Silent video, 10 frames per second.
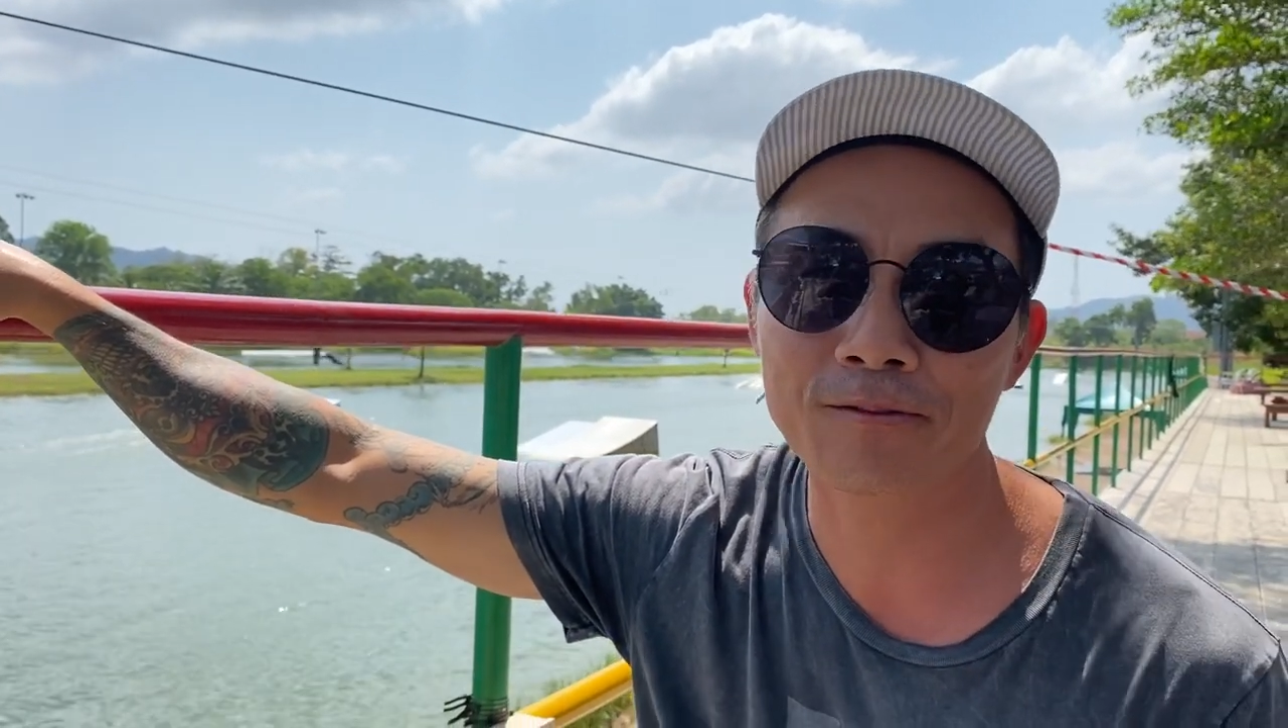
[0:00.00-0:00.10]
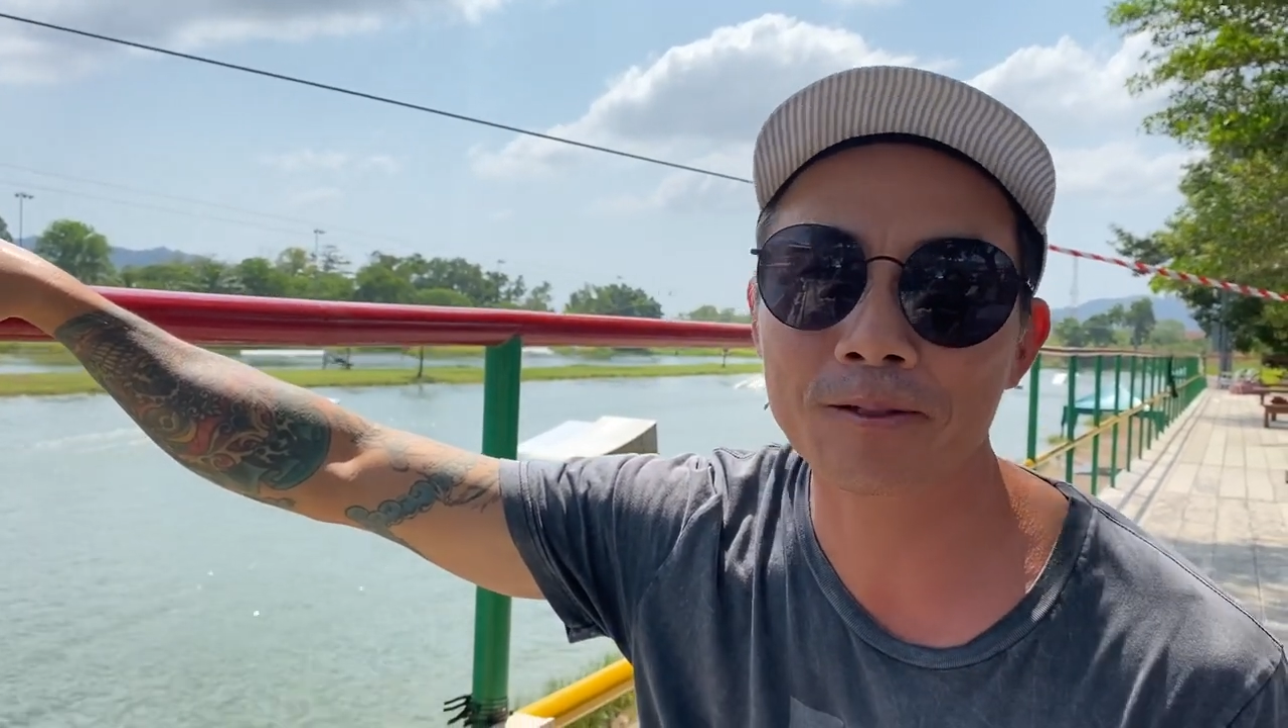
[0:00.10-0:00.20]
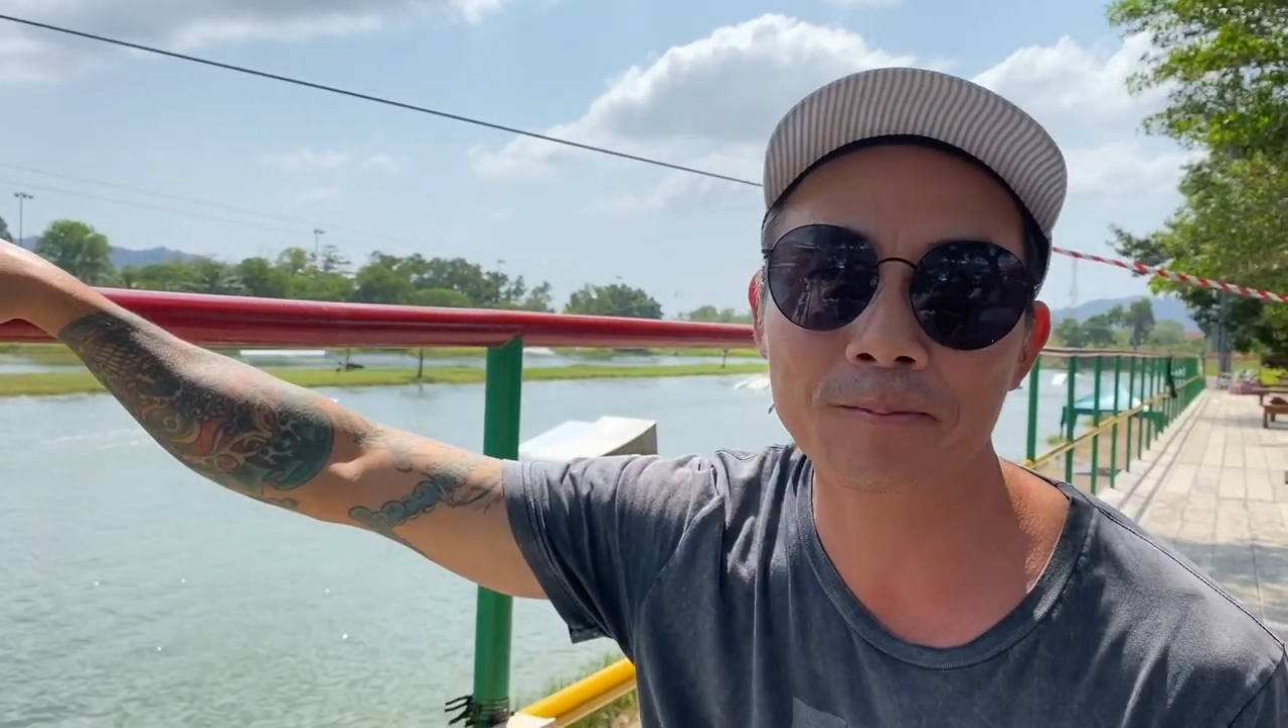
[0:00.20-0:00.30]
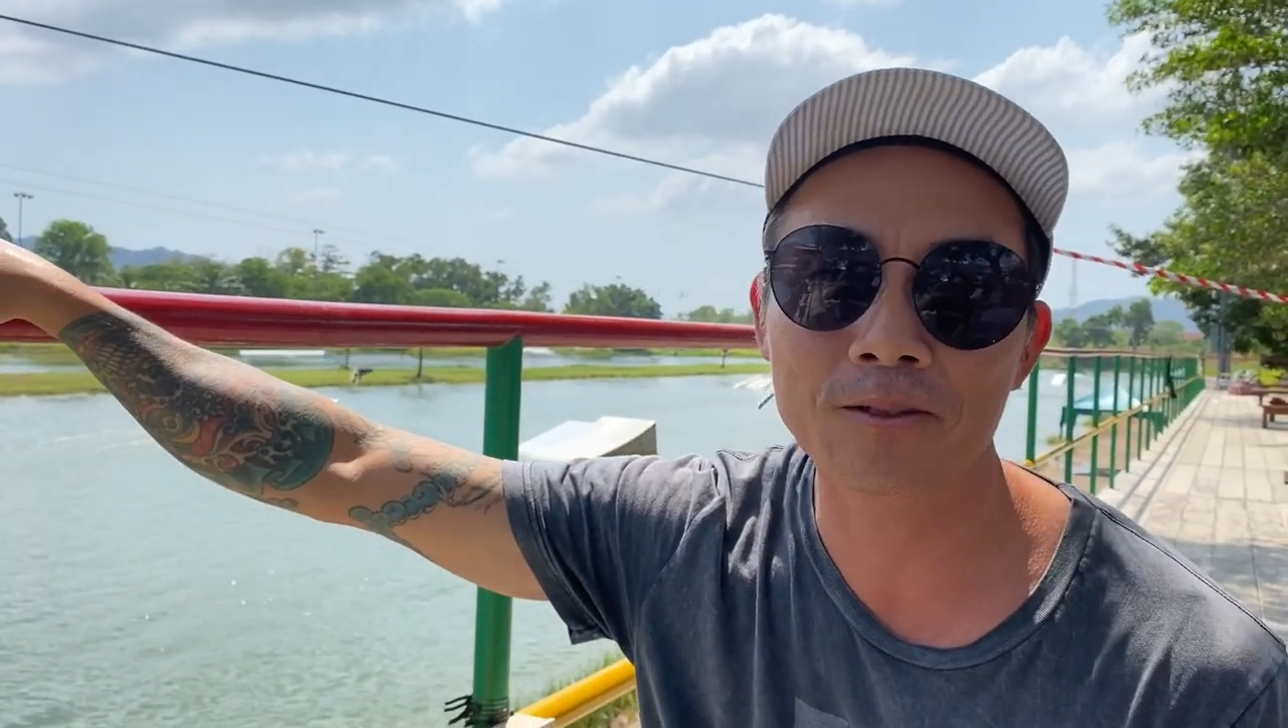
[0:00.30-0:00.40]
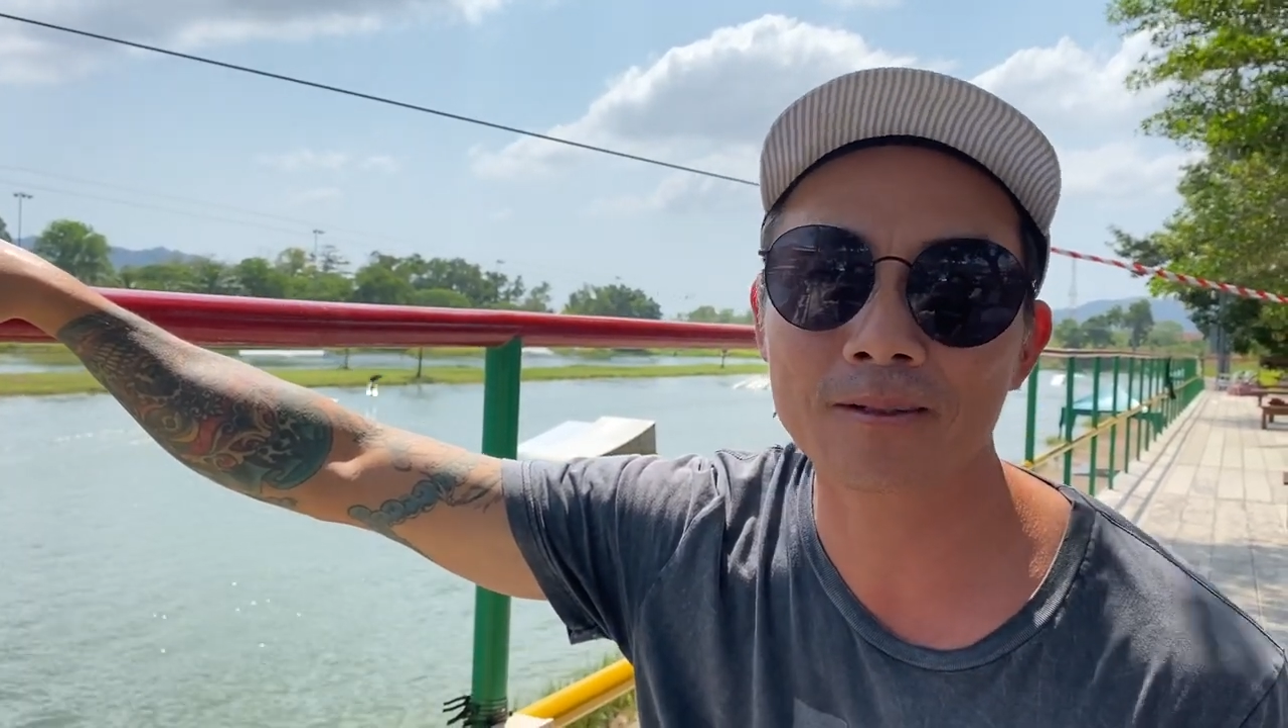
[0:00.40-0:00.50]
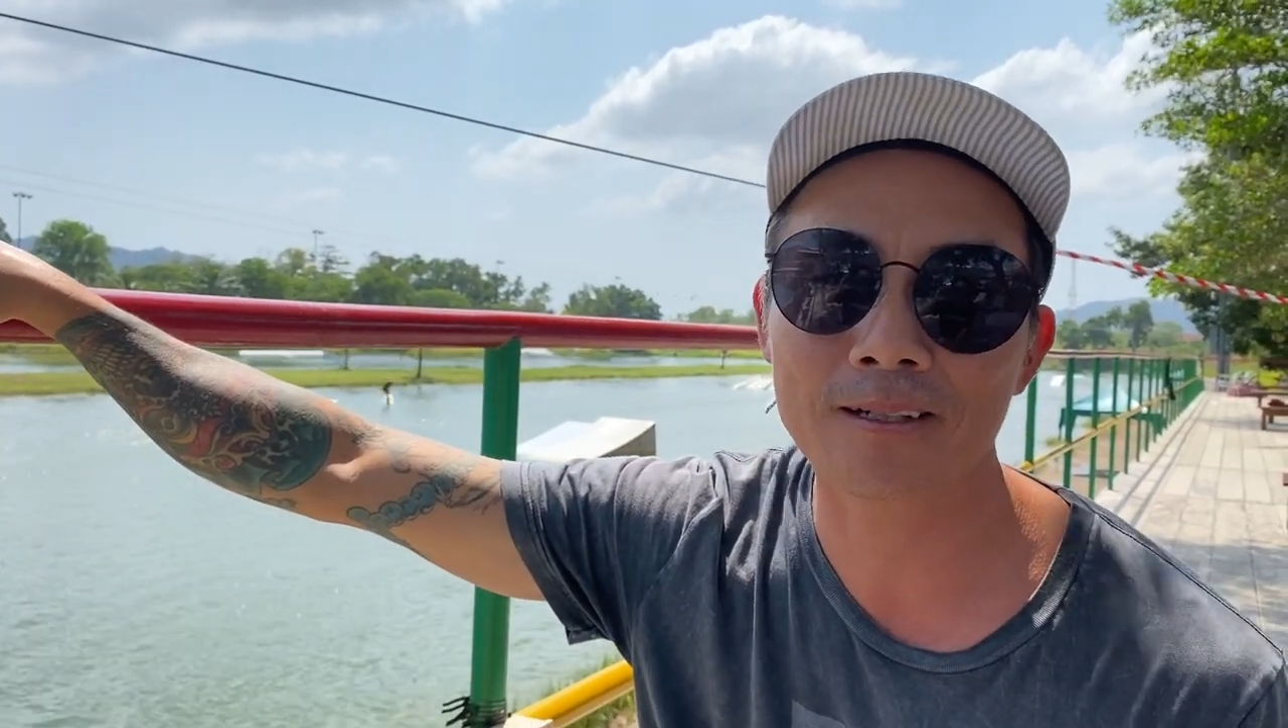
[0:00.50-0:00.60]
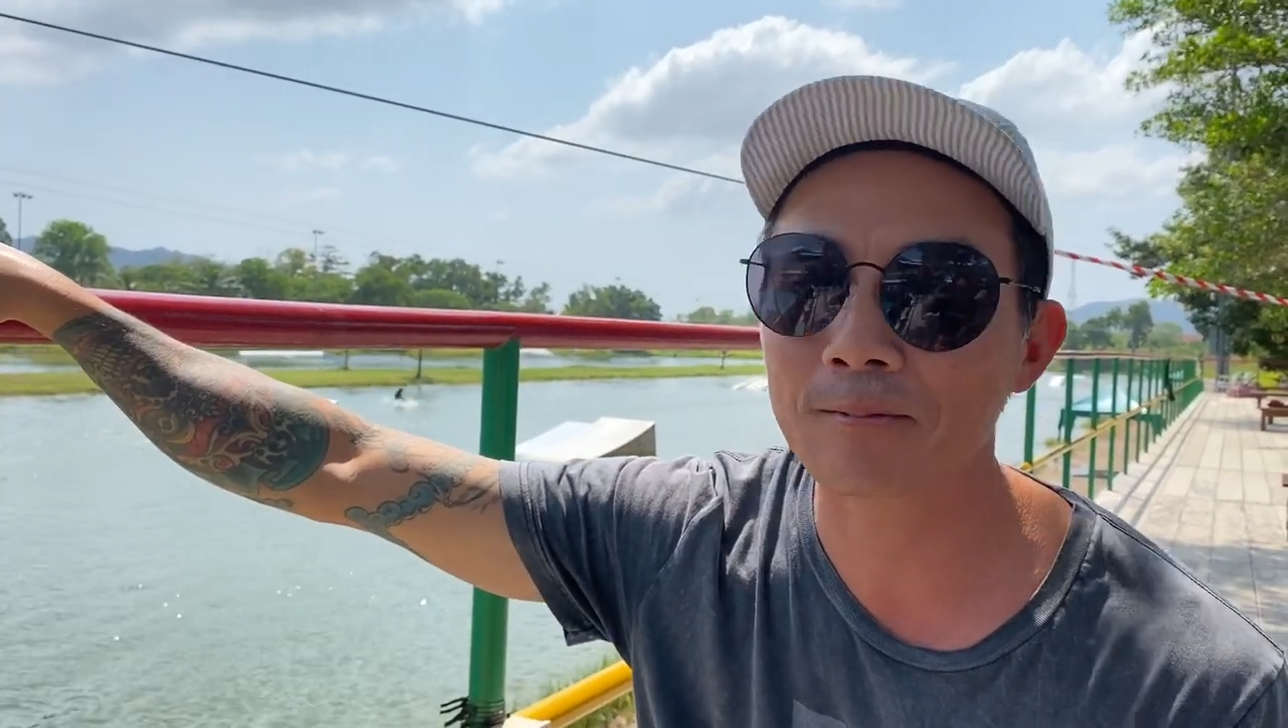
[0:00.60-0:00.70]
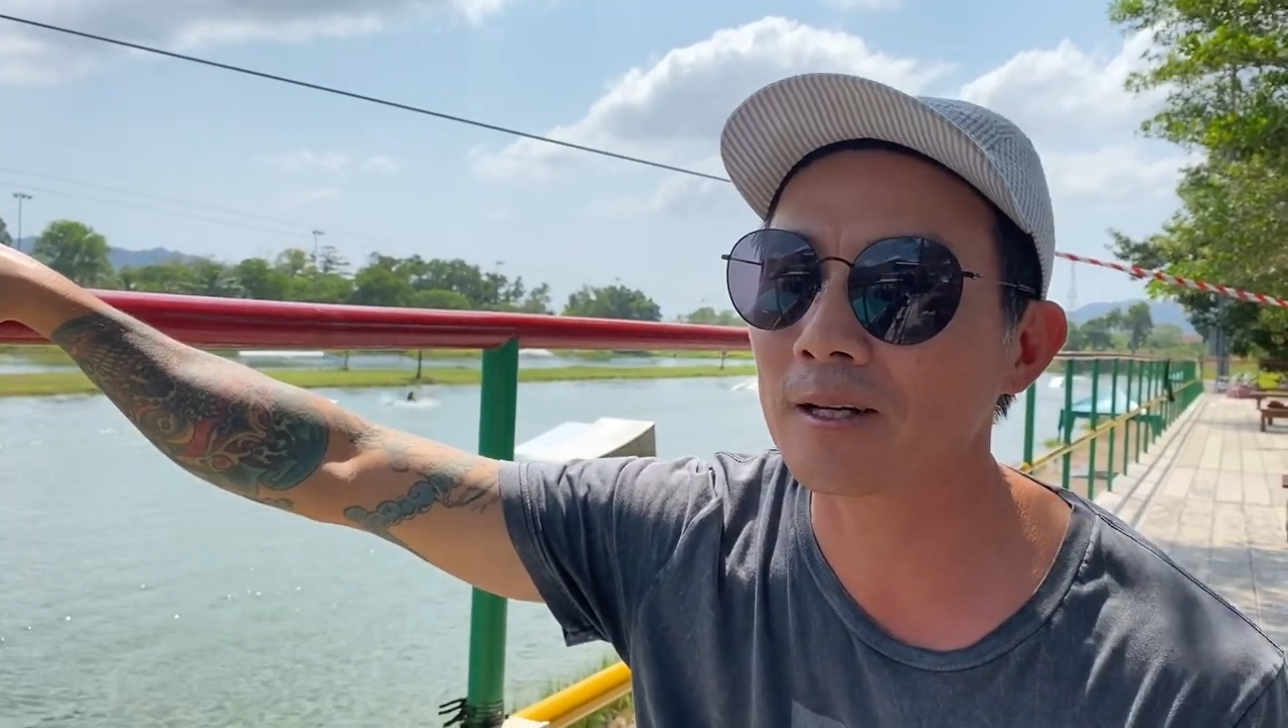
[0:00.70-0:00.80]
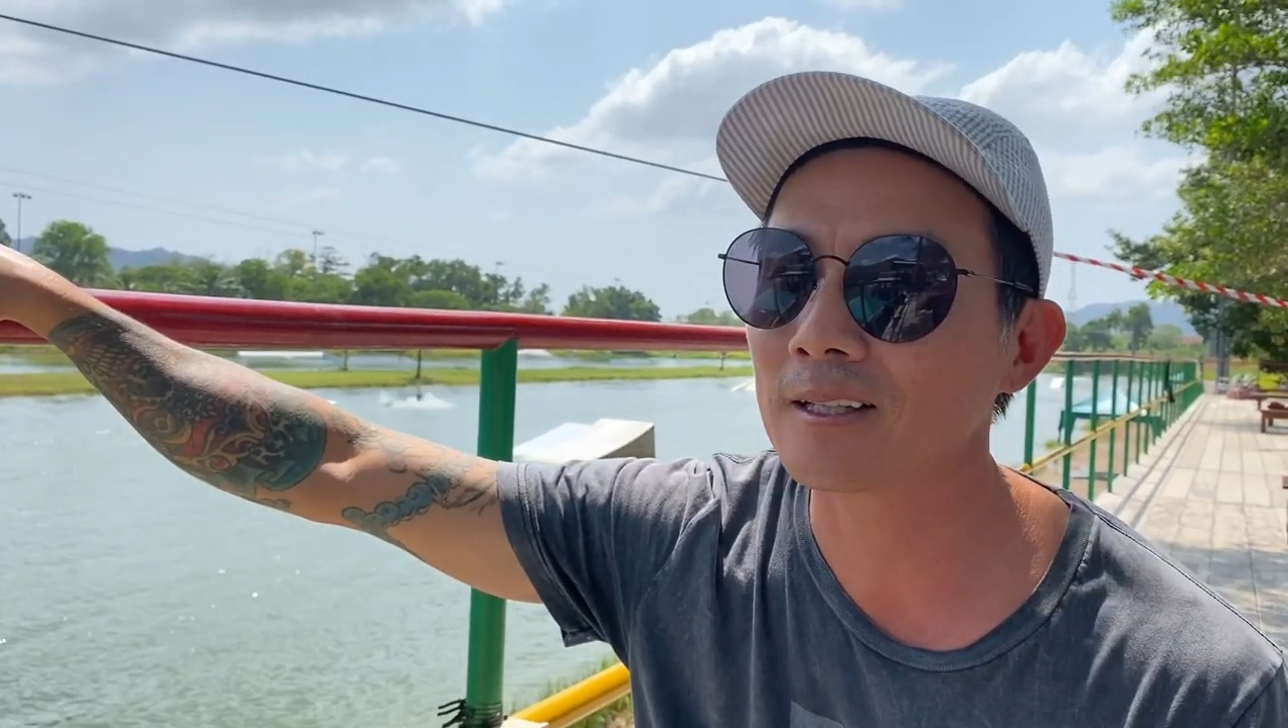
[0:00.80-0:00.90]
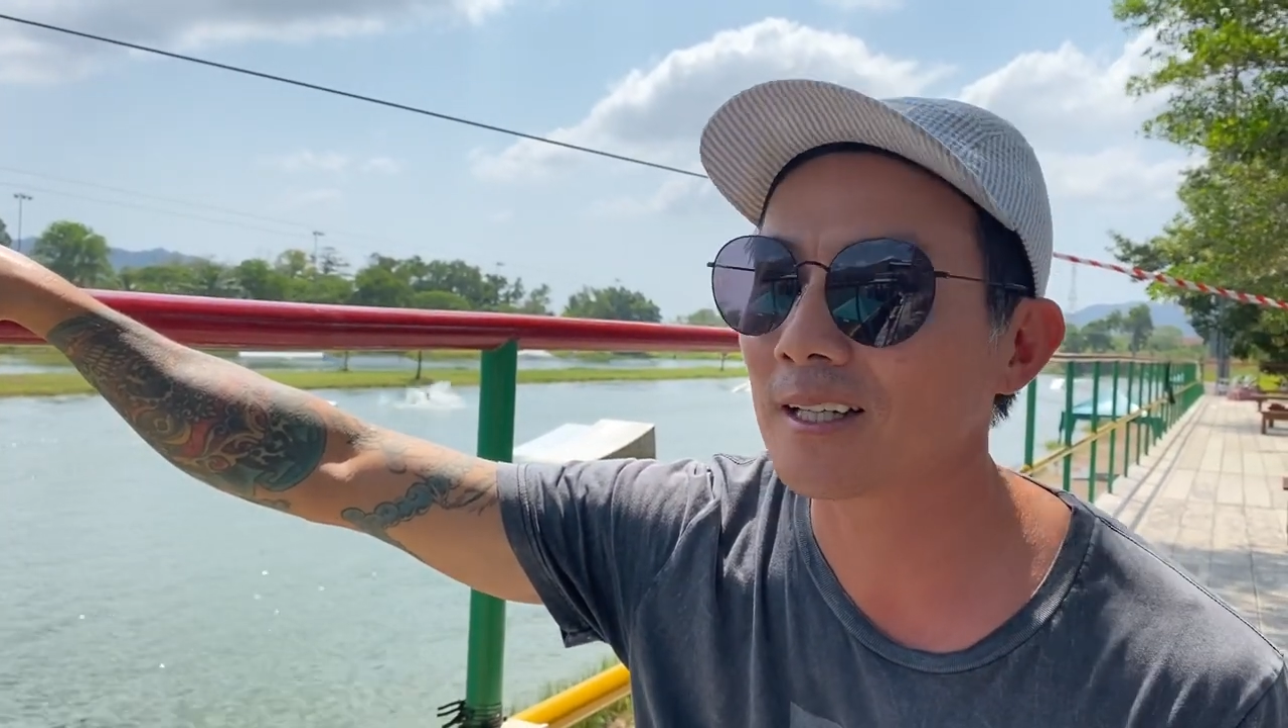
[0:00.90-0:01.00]
filmer
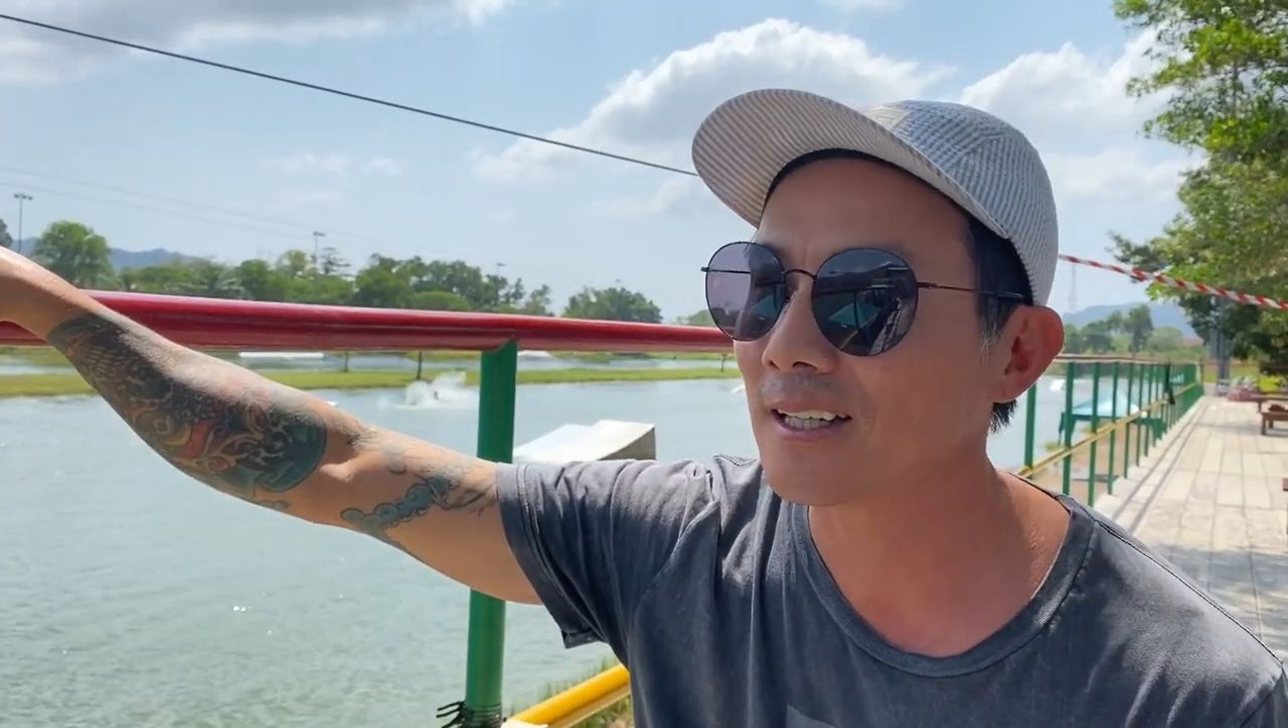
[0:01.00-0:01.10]
but